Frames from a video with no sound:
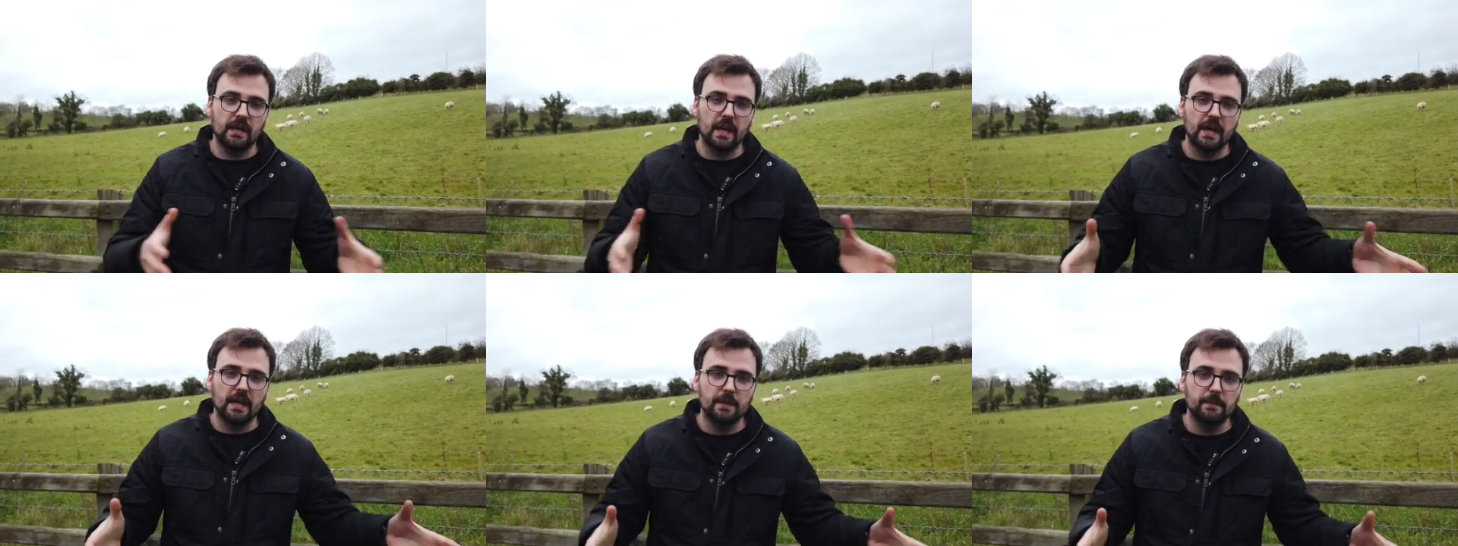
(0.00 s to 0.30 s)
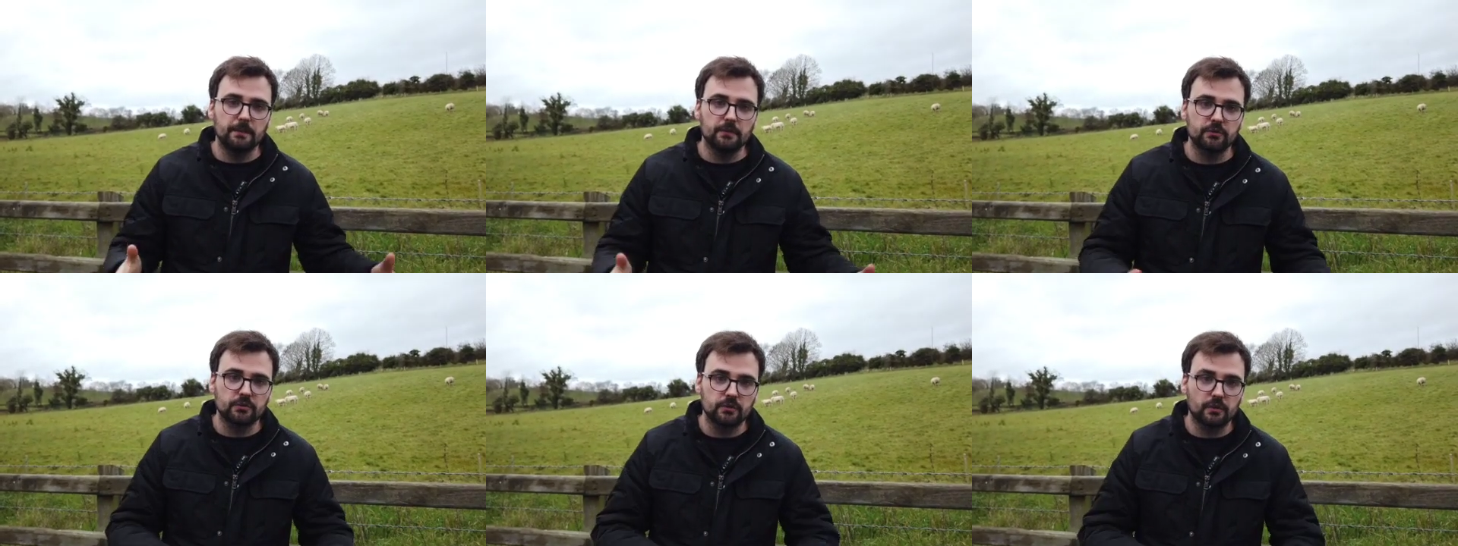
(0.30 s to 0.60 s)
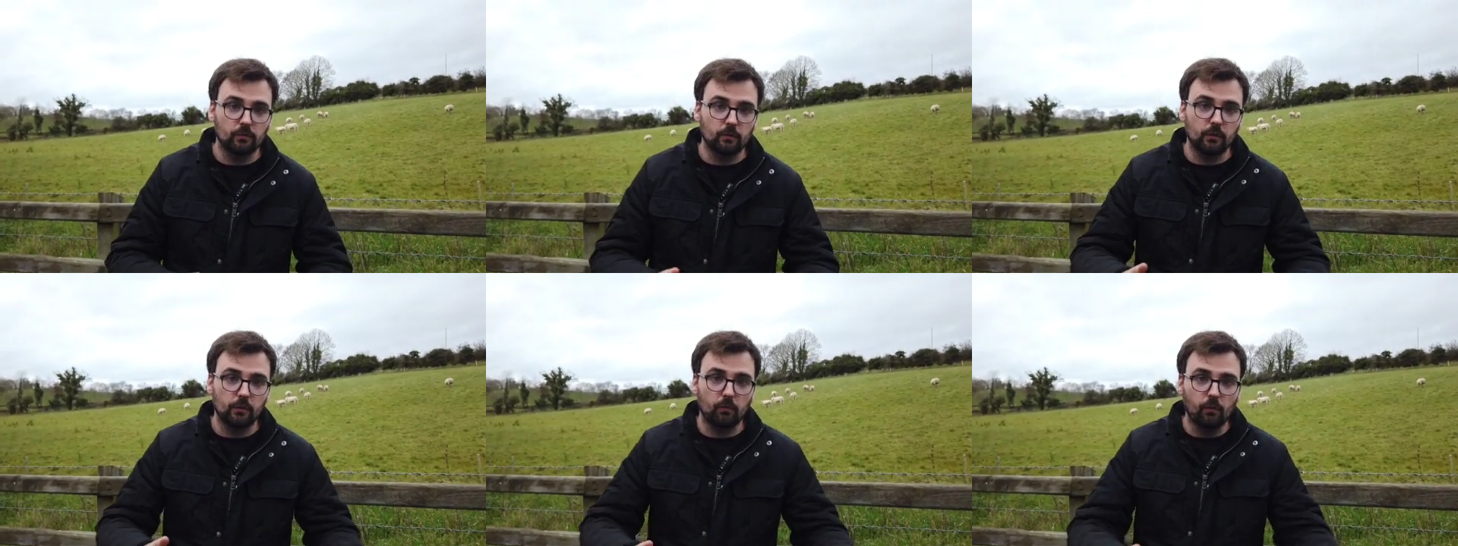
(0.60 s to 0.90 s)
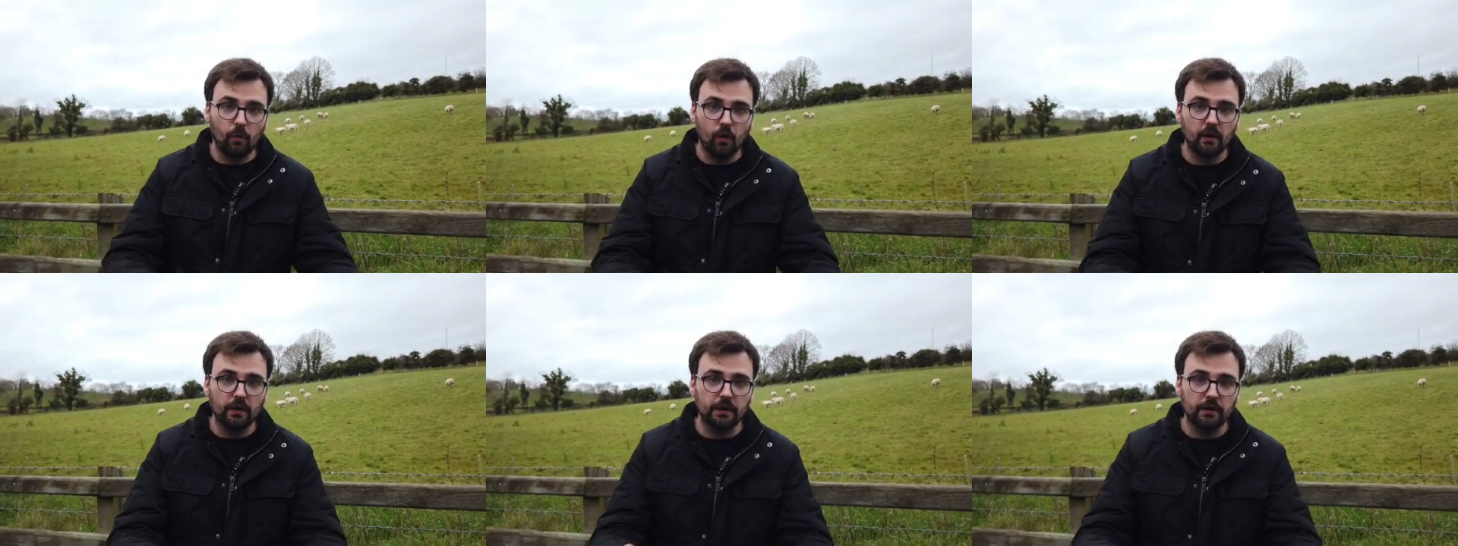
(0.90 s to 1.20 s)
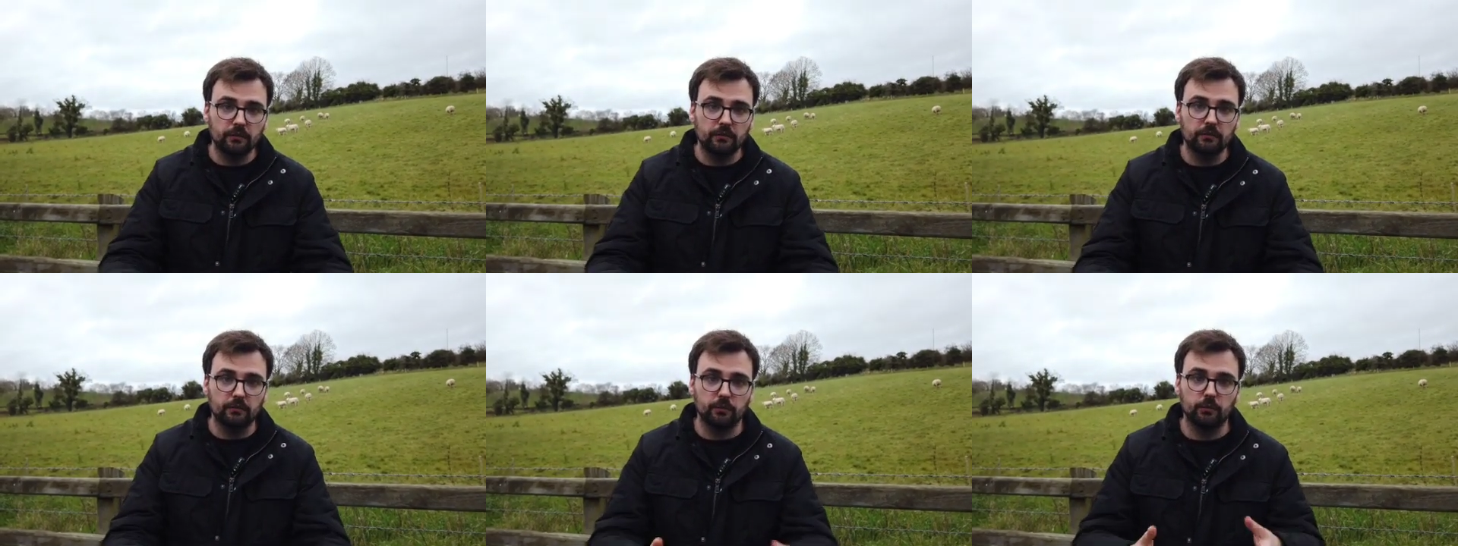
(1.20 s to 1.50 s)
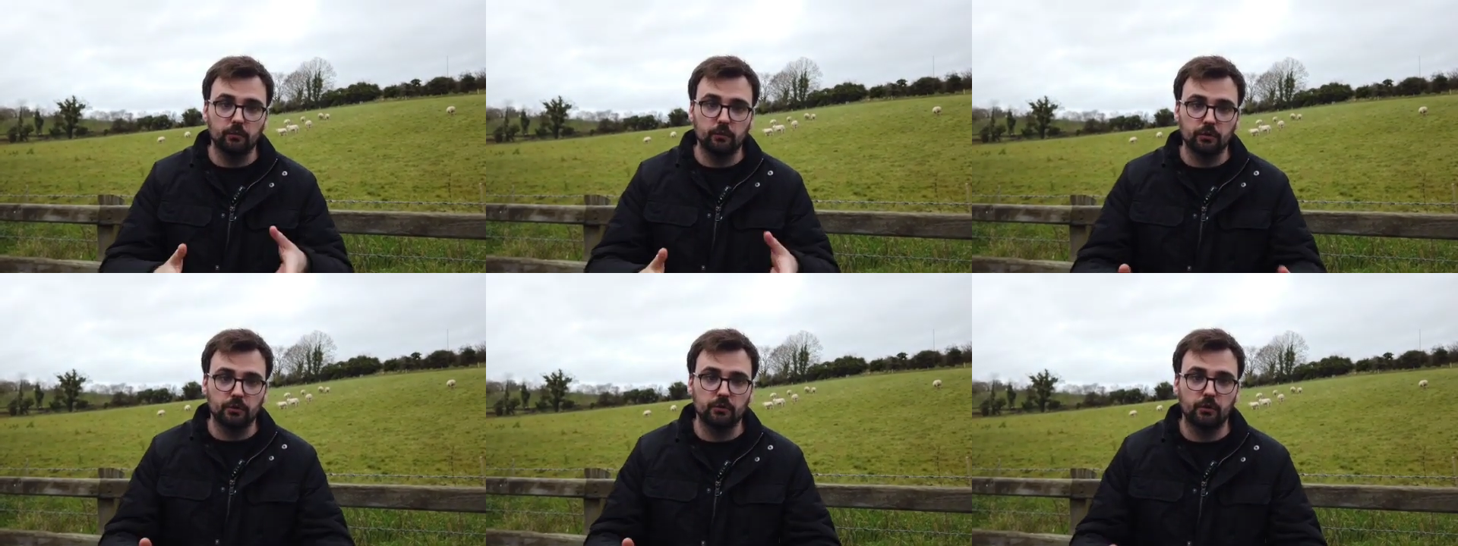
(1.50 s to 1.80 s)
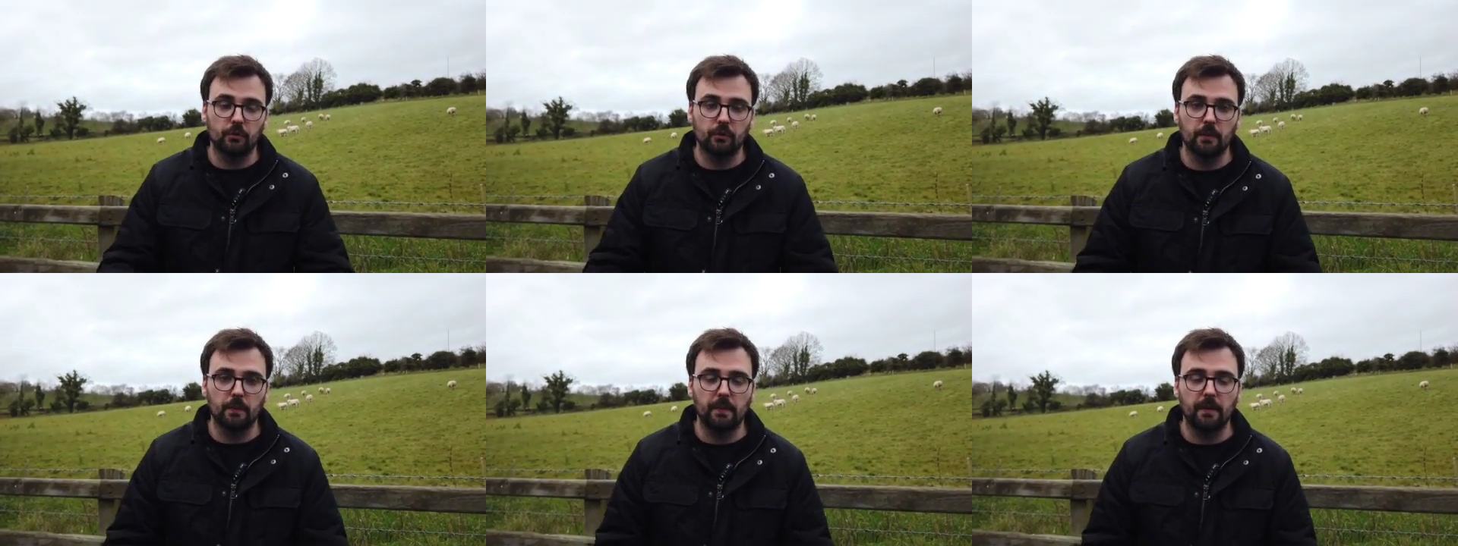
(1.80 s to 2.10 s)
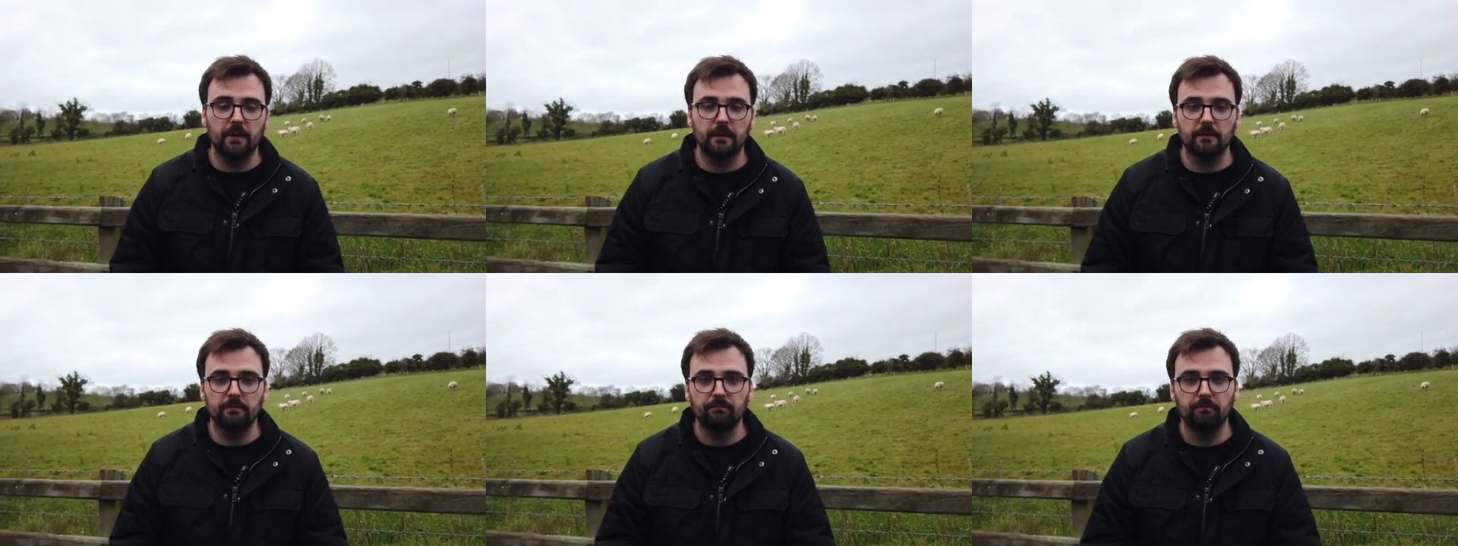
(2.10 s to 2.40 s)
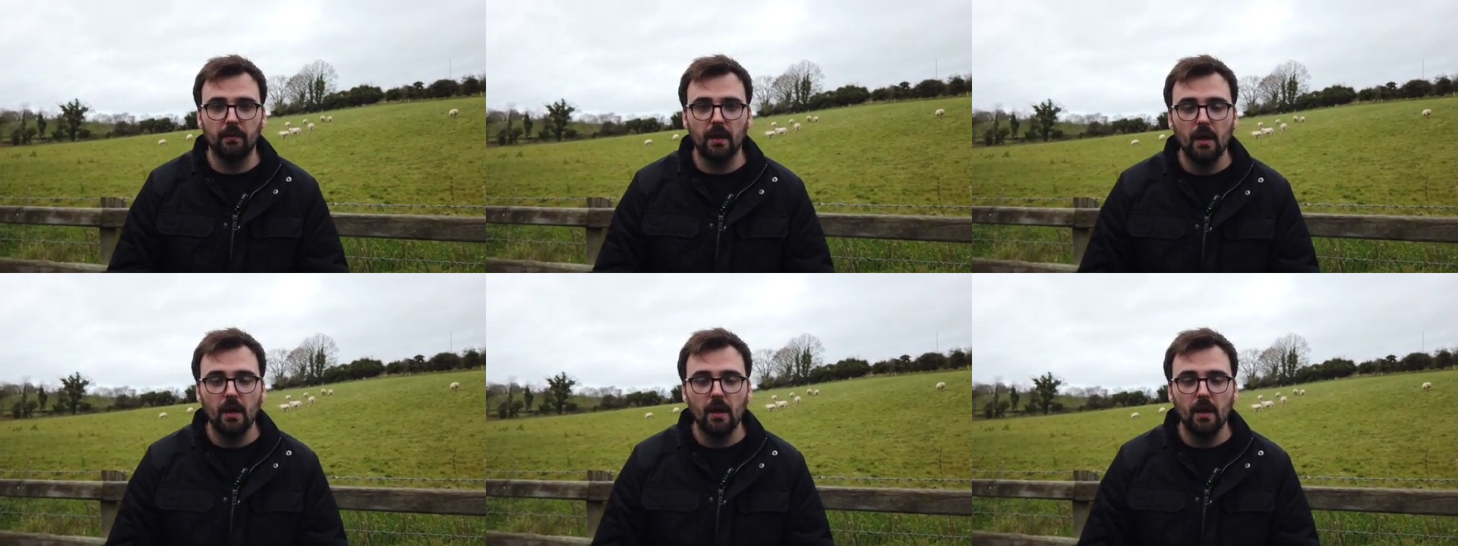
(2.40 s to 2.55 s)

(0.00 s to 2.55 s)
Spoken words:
animals that we're walking through were torn apart.